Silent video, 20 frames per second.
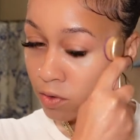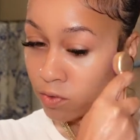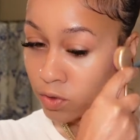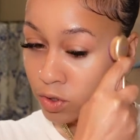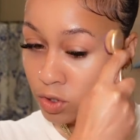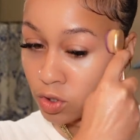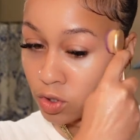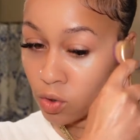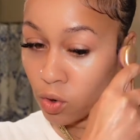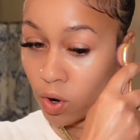
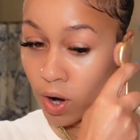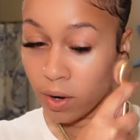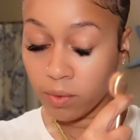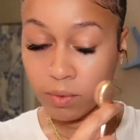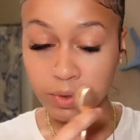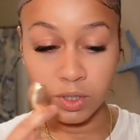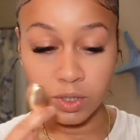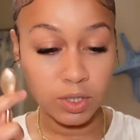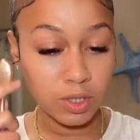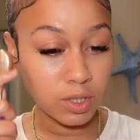
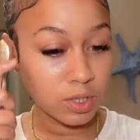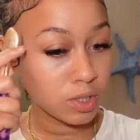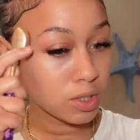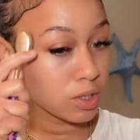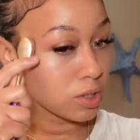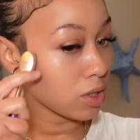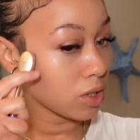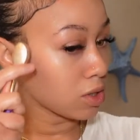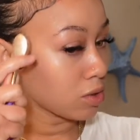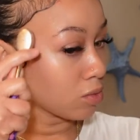We're
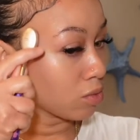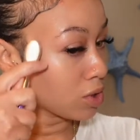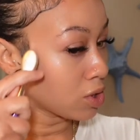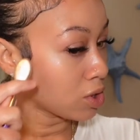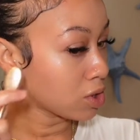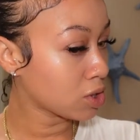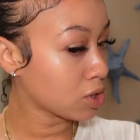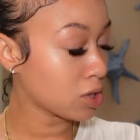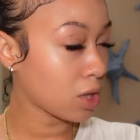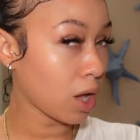just
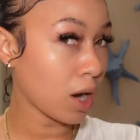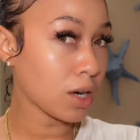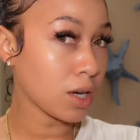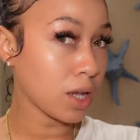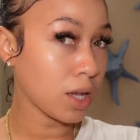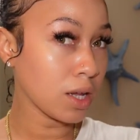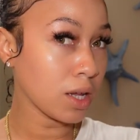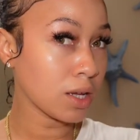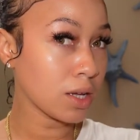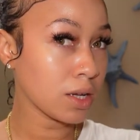
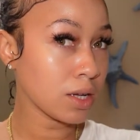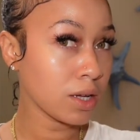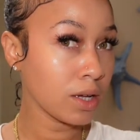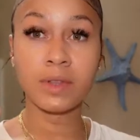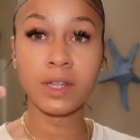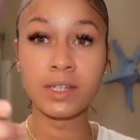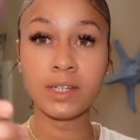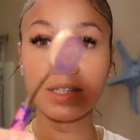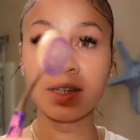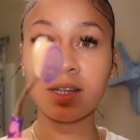starting.
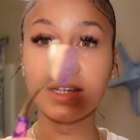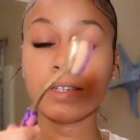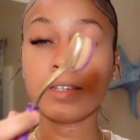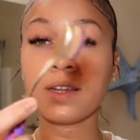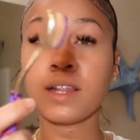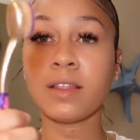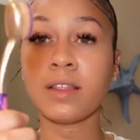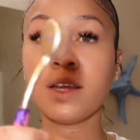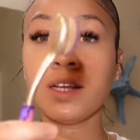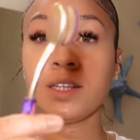This is
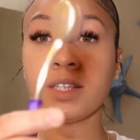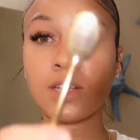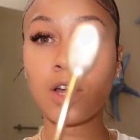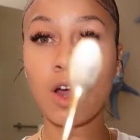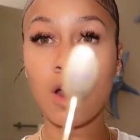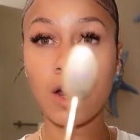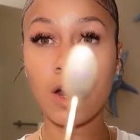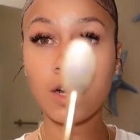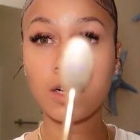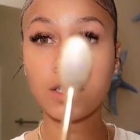the
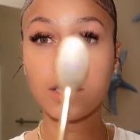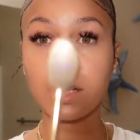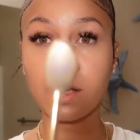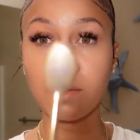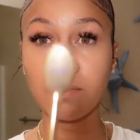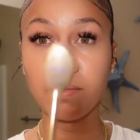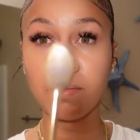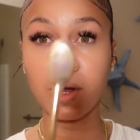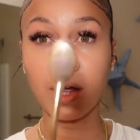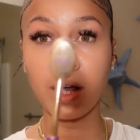Tarte
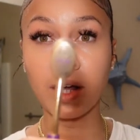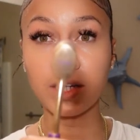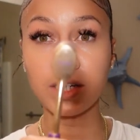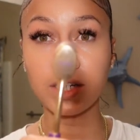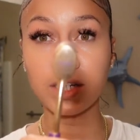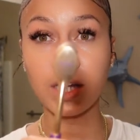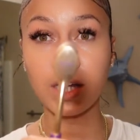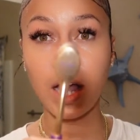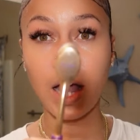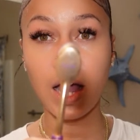
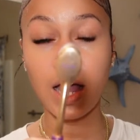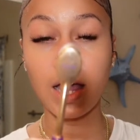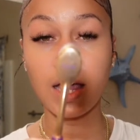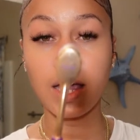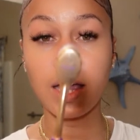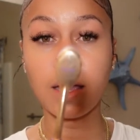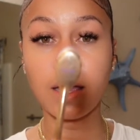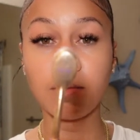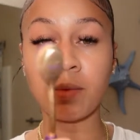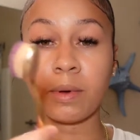Brush.
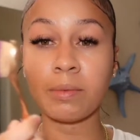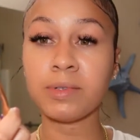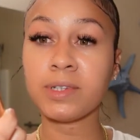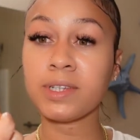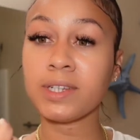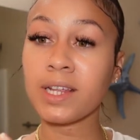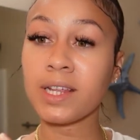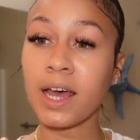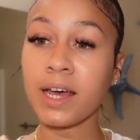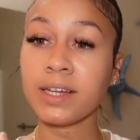I am
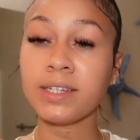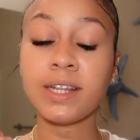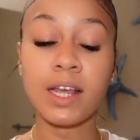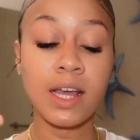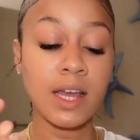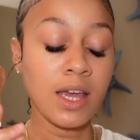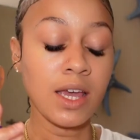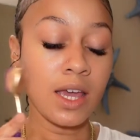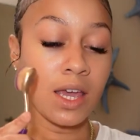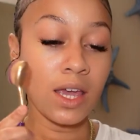obsessed.
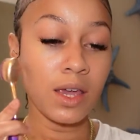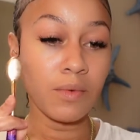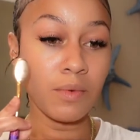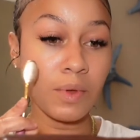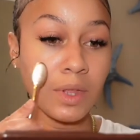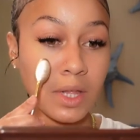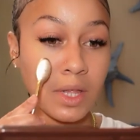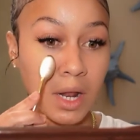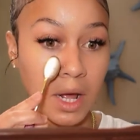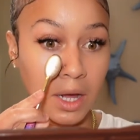It
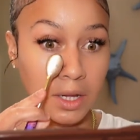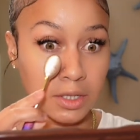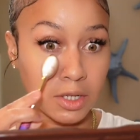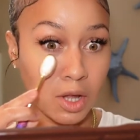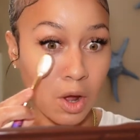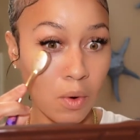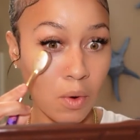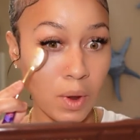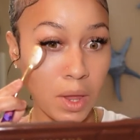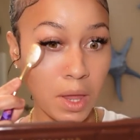really does
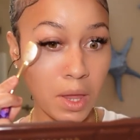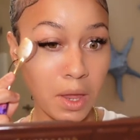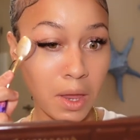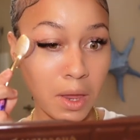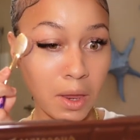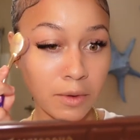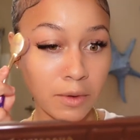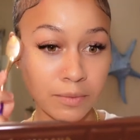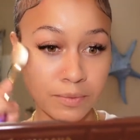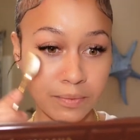go
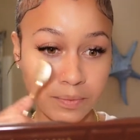in.